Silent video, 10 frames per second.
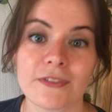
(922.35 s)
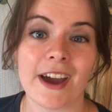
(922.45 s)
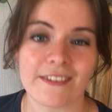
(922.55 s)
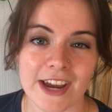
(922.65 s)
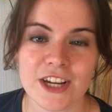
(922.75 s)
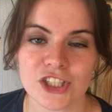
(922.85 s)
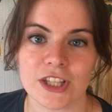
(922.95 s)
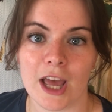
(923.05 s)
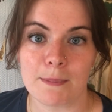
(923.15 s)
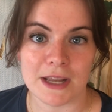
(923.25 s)
variation
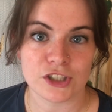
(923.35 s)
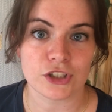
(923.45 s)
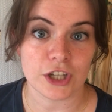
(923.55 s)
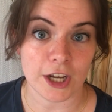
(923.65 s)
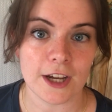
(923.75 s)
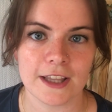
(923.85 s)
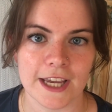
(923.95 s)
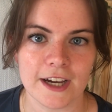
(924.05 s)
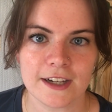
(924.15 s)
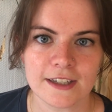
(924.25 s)
that I mentioned
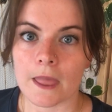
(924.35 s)
earlier.